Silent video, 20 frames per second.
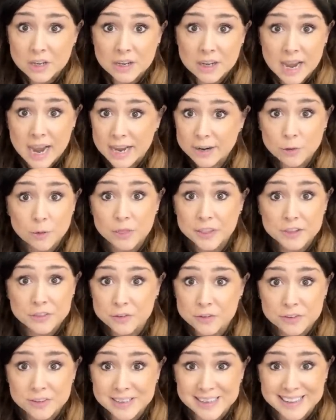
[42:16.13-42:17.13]
I don't think
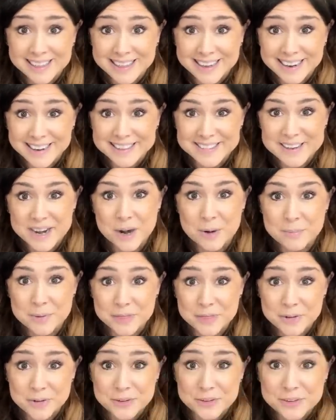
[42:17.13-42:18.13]
there's anything in there, but
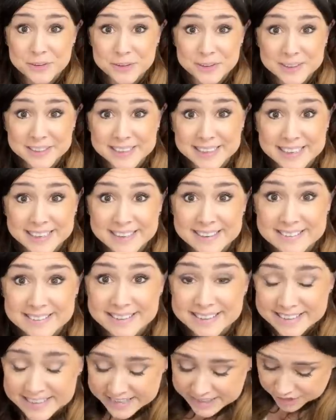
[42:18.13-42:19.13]
there certainly is
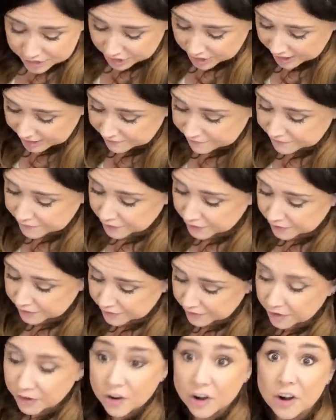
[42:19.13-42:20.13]
in here. And first
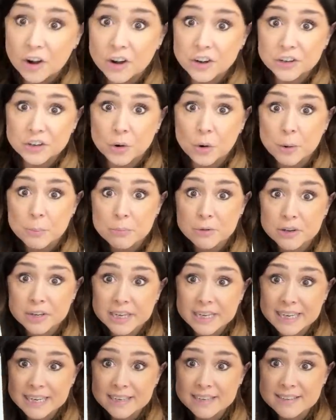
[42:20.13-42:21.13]
there are your
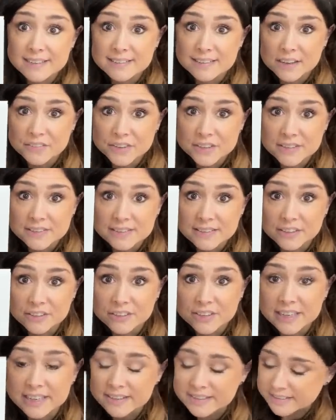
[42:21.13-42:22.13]
Bernina seven
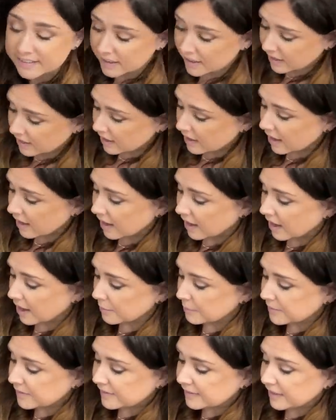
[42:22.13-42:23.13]
series
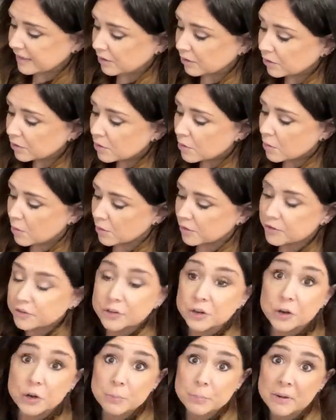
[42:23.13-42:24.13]
um, skill course
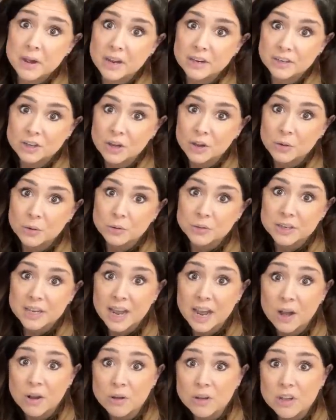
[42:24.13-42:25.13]
coupon code.
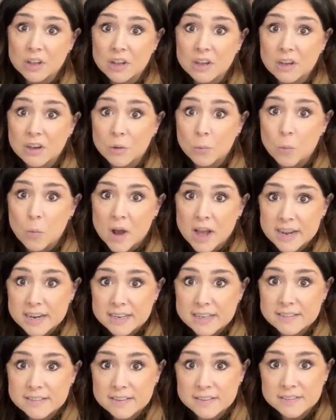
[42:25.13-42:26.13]
Now, what
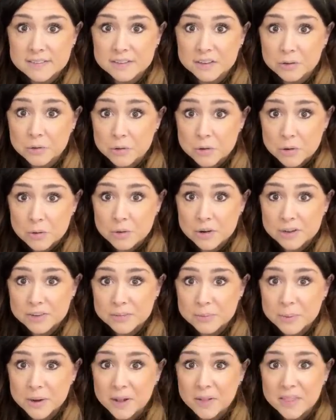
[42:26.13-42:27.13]
is a skill course?
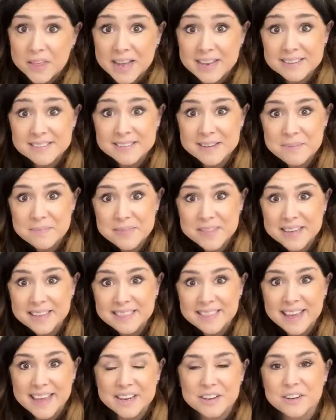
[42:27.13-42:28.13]
Well, that's something
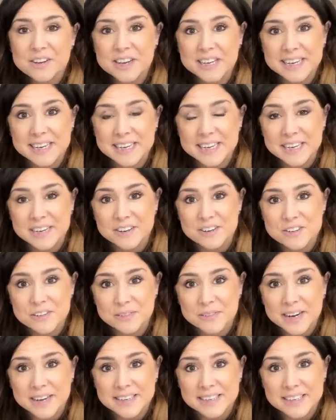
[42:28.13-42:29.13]
that you're gonna hear
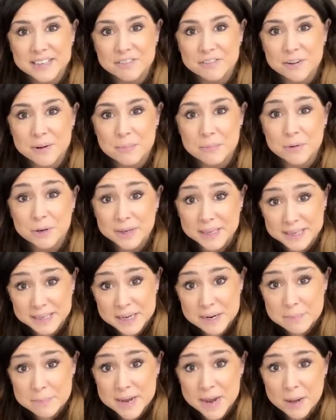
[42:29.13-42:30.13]
directly from
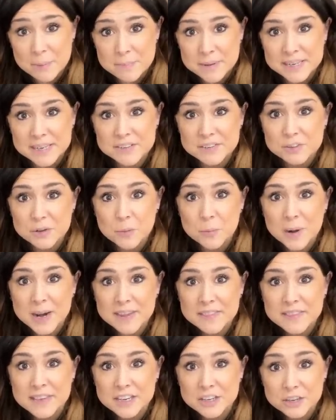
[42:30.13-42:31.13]
Bernina about, but it's a way
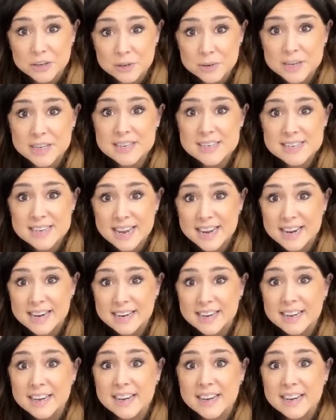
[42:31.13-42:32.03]
that you can take